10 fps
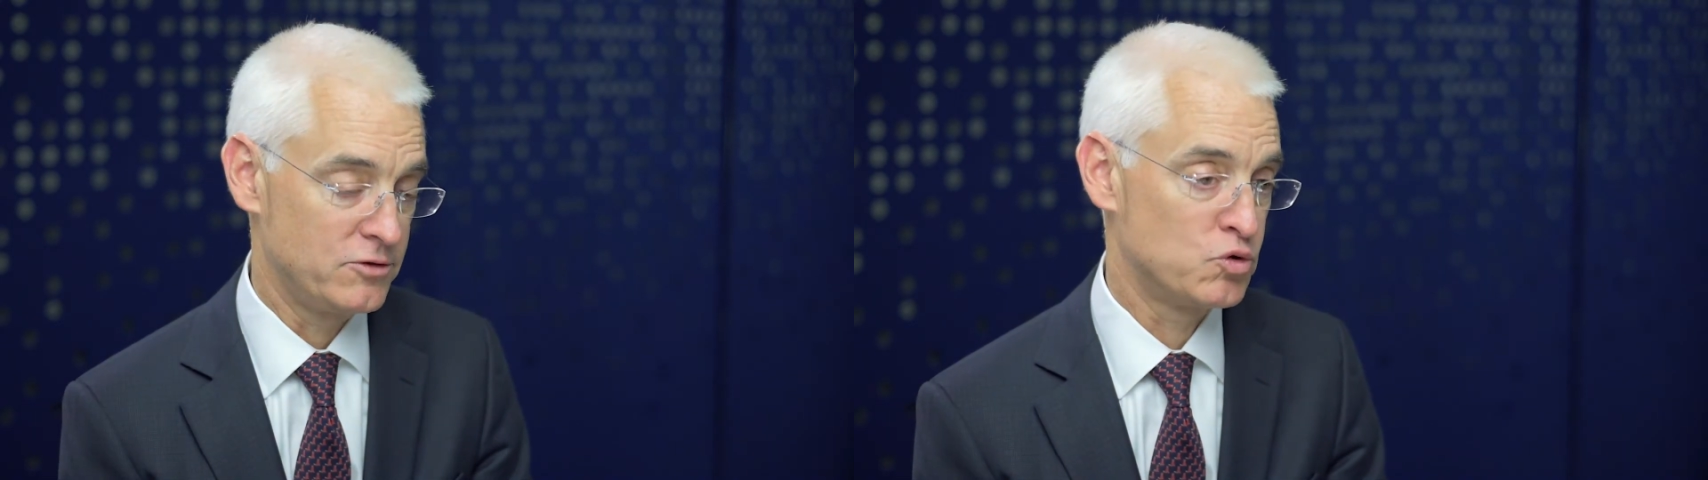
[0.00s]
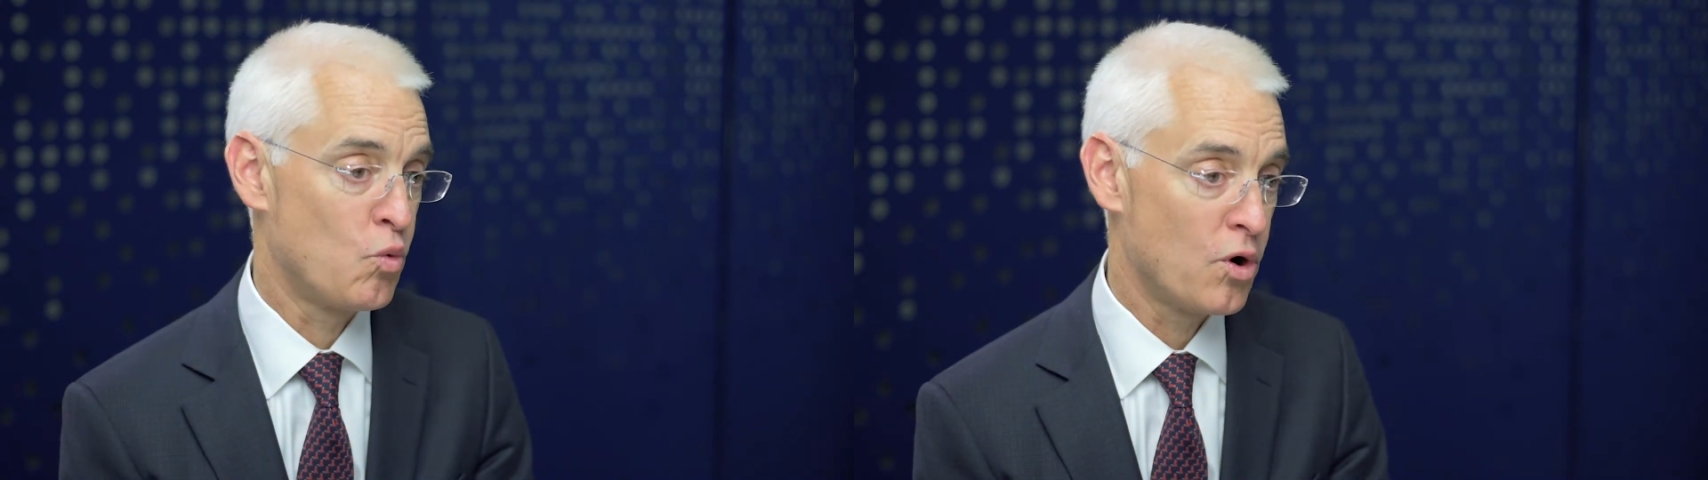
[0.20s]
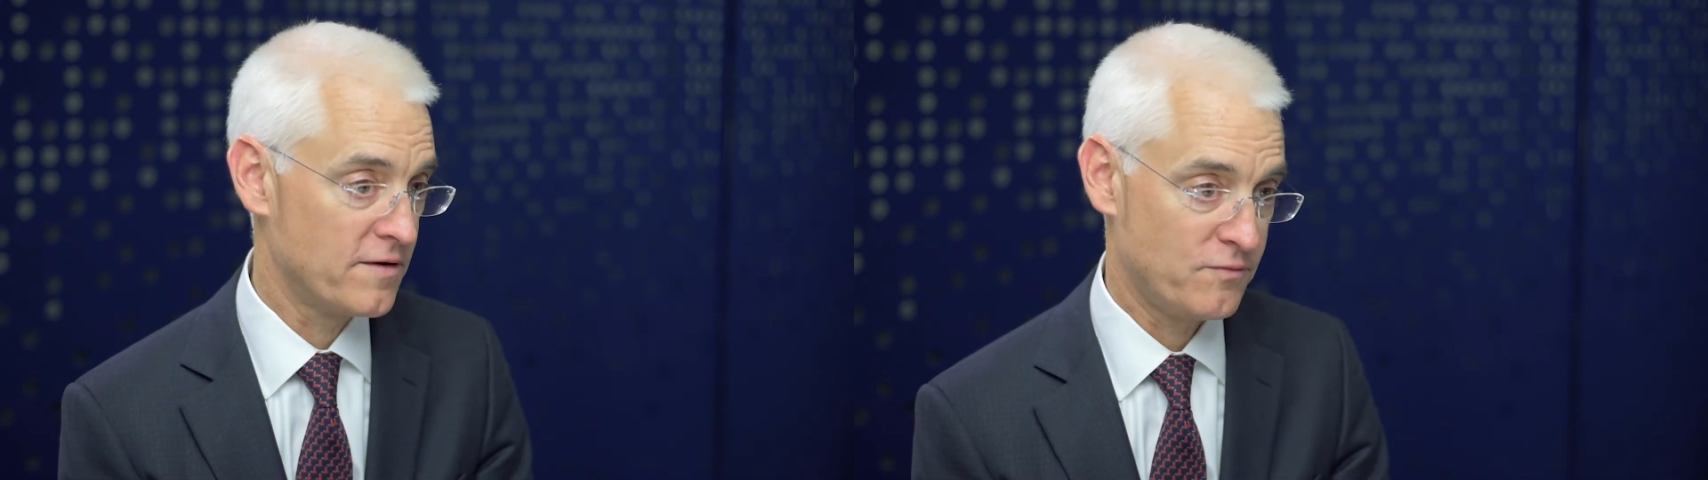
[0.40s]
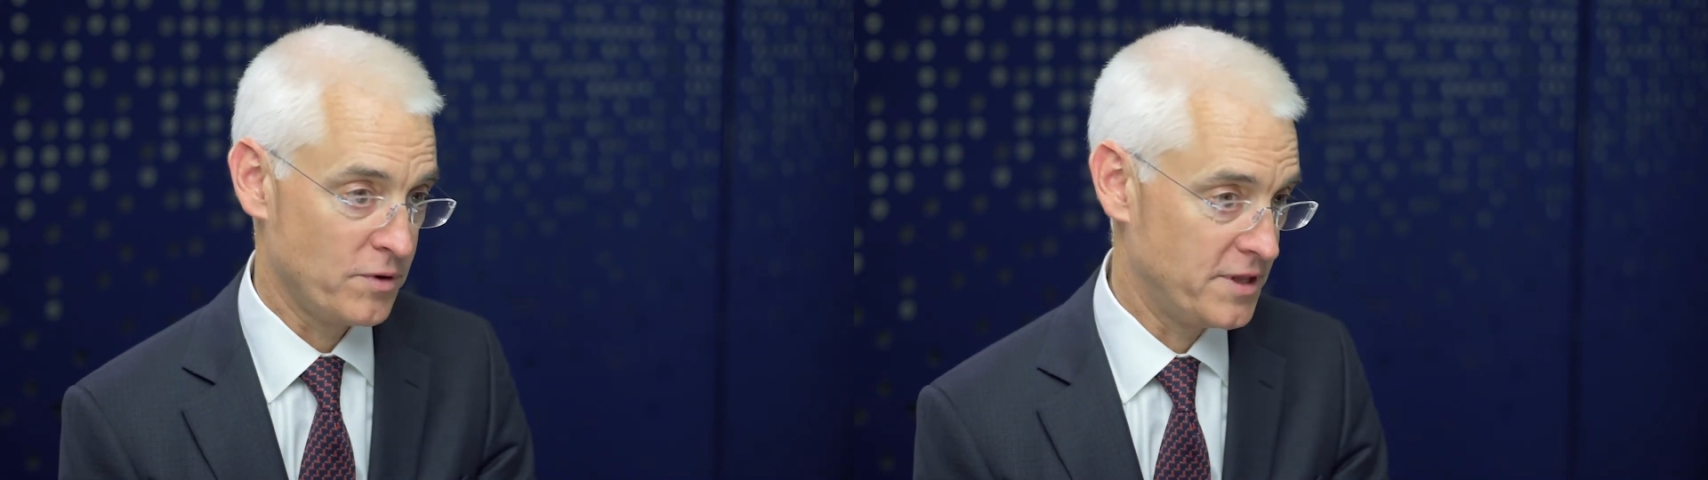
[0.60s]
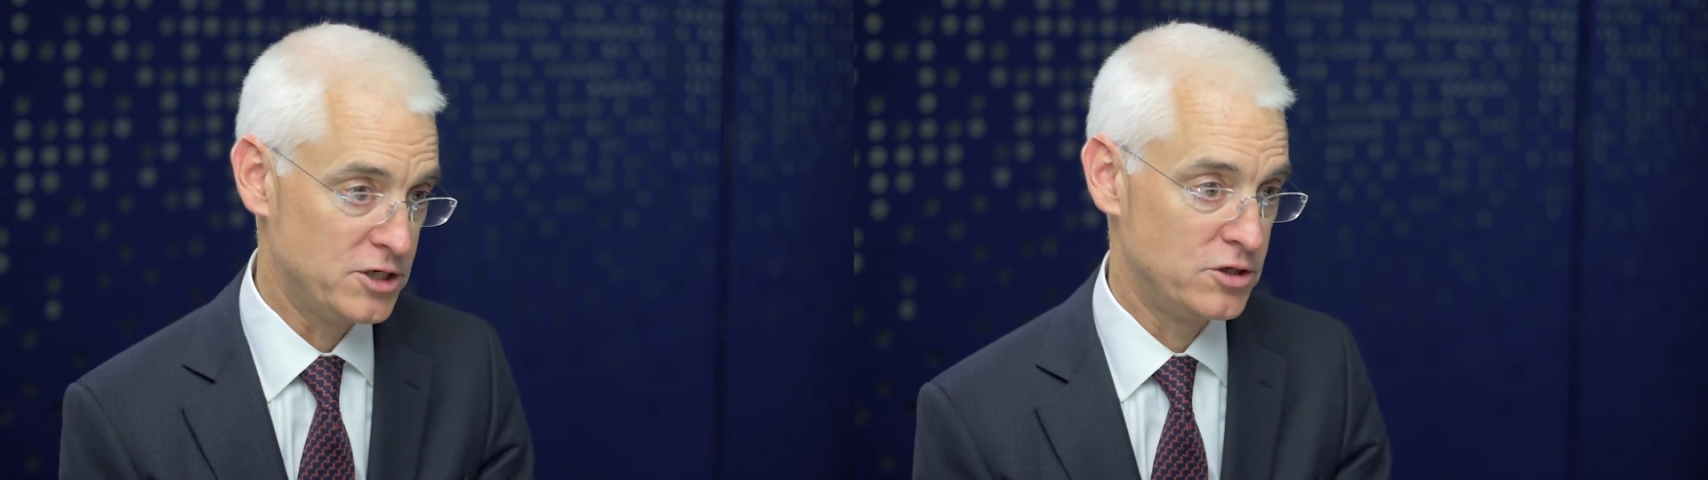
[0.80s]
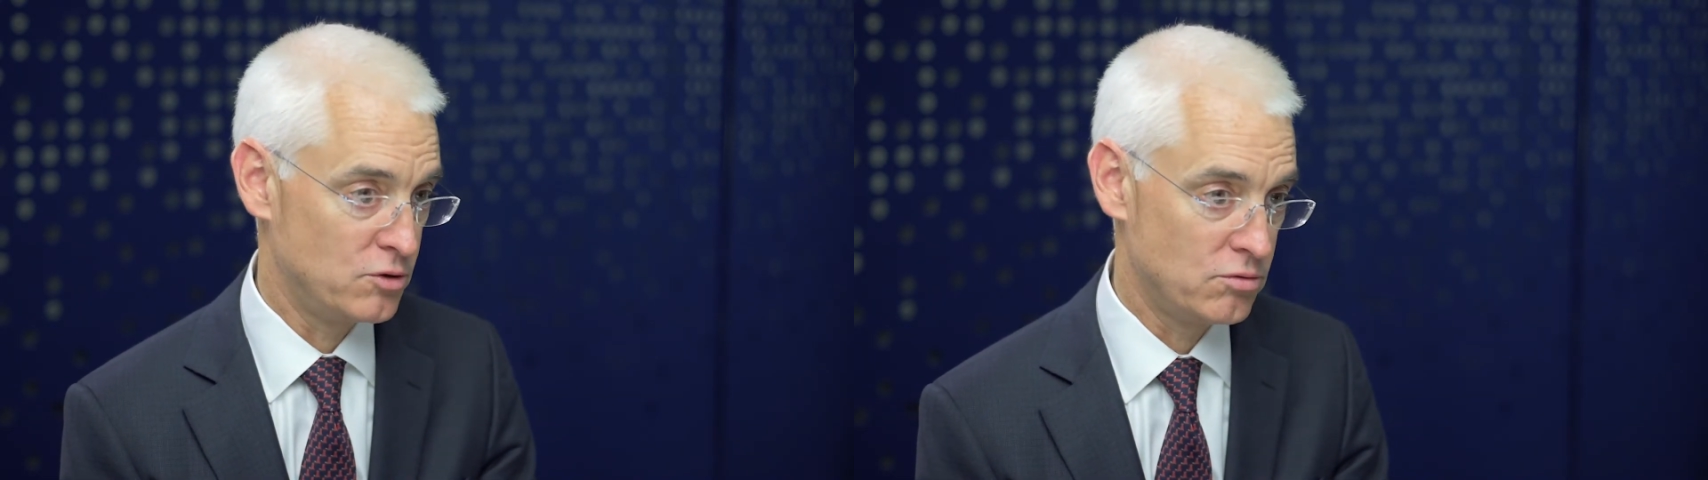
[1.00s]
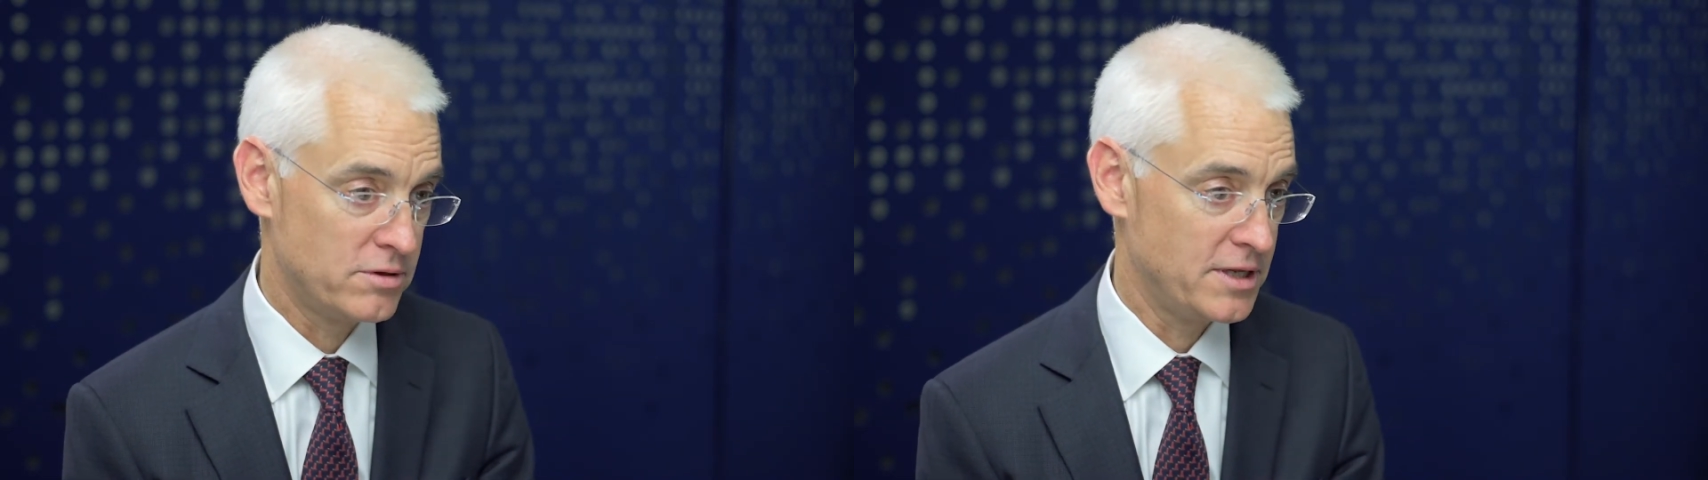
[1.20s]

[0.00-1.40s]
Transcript: dwarf what they do